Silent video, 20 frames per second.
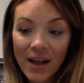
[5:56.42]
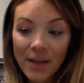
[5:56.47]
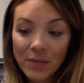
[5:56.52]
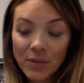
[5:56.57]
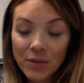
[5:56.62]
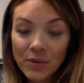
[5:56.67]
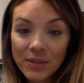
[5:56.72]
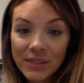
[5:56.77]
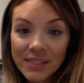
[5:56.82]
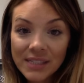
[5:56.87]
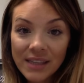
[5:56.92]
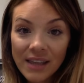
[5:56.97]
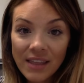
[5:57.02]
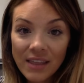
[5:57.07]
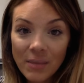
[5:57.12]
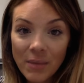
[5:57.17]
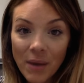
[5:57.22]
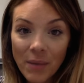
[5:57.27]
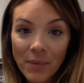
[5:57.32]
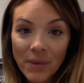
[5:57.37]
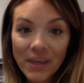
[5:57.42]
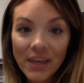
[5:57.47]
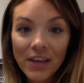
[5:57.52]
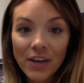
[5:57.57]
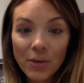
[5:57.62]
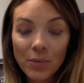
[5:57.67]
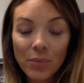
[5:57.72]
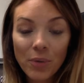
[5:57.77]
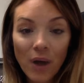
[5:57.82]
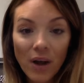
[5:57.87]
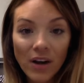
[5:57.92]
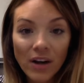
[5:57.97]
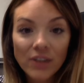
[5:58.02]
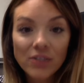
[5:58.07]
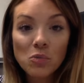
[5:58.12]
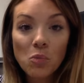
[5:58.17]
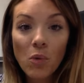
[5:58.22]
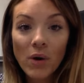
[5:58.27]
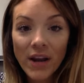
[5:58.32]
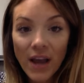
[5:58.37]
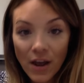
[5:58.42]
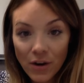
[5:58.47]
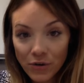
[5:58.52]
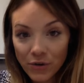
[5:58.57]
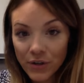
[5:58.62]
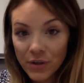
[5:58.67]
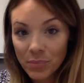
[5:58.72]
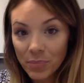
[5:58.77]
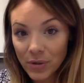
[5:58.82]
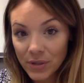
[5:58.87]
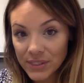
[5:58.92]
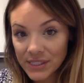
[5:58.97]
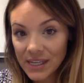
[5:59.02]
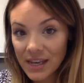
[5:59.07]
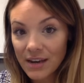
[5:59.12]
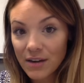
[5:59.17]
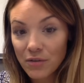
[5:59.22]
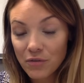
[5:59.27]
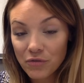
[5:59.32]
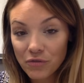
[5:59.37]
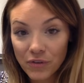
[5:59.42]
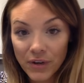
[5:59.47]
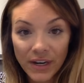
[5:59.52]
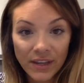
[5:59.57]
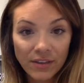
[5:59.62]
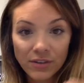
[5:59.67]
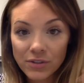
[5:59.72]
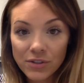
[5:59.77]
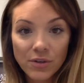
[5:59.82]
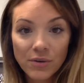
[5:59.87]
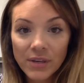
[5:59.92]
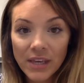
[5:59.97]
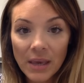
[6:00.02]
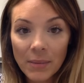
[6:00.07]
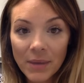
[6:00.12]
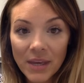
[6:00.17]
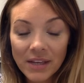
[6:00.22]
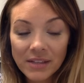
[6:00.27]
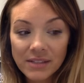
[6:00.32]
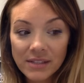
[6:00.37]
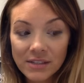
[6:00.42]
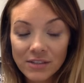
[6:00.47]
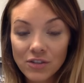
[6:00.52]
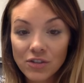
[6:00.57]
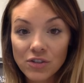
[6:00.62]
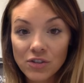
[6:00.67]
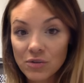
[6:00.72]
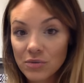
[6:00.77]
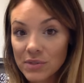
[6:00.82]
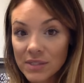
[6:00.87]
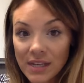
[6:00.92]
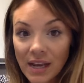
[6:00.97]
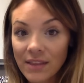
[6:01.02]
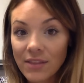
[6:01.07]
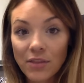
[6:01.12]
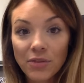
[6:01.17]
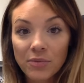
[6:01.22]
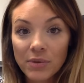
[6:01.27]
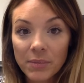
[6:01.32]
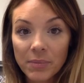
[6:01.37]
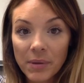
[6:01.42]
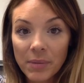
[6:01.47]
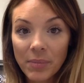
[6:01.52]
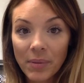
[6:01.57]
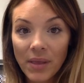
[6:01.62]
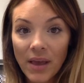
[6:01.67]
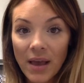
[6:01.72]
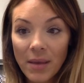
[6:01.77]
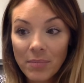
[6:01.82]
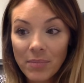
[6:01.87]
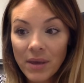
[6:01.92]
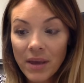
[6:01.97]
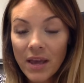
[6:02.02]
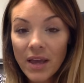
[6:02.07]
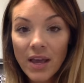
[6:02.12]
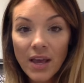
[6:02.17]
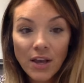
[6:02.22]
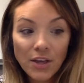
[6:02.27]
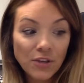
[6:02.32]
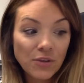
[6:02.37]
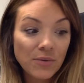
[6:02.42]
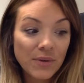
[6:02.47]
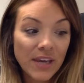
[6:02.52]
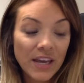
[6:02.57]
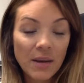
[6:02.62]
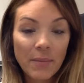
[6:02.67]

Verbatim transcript: you can sign them up and get your product 100% free. There's no gimmicks. It's just you sign the 3 people up, you get